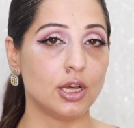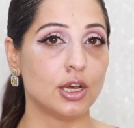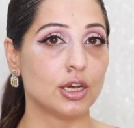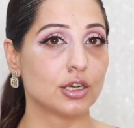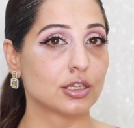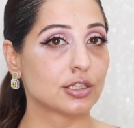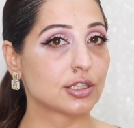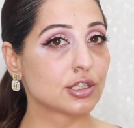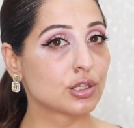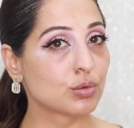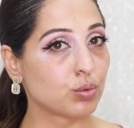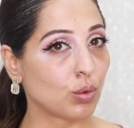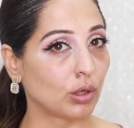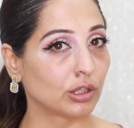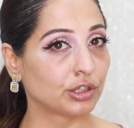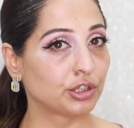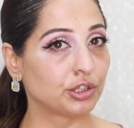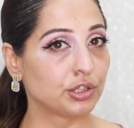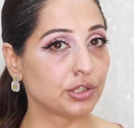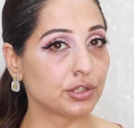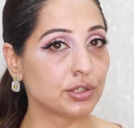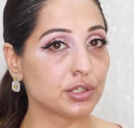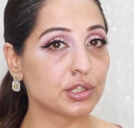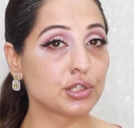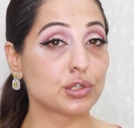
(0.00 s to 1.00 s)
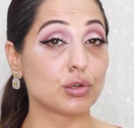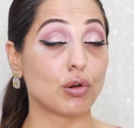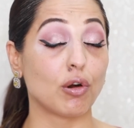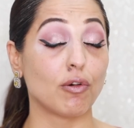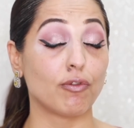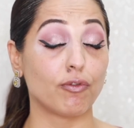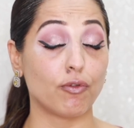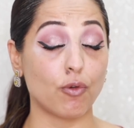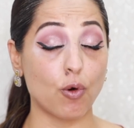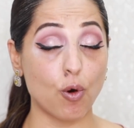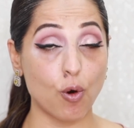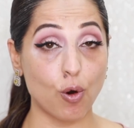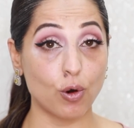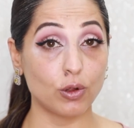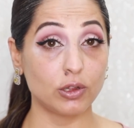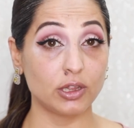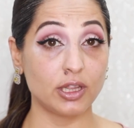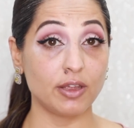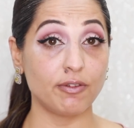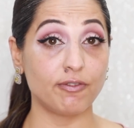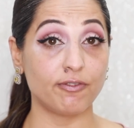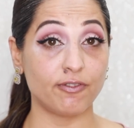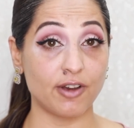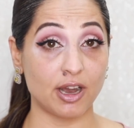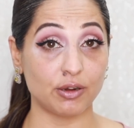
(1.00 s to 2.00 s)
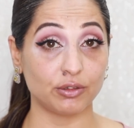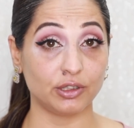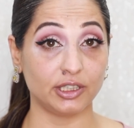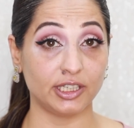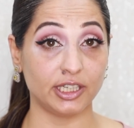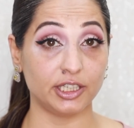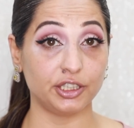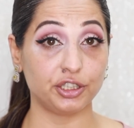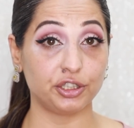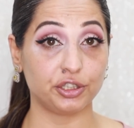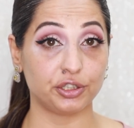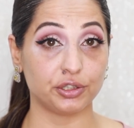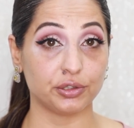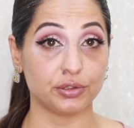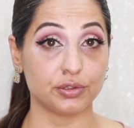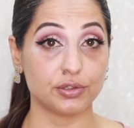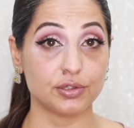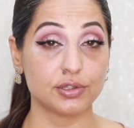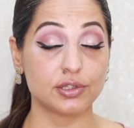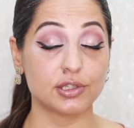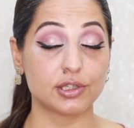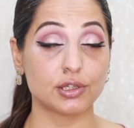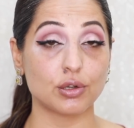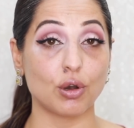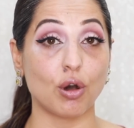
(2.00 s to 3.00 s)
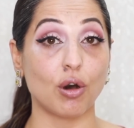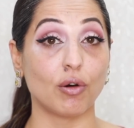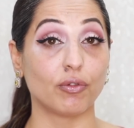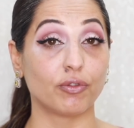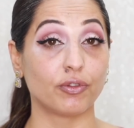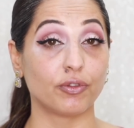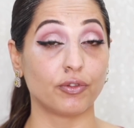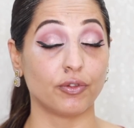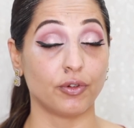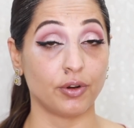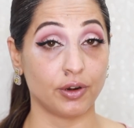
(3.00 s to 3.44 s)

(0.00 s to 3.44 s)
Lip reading: swatches of all the foundations of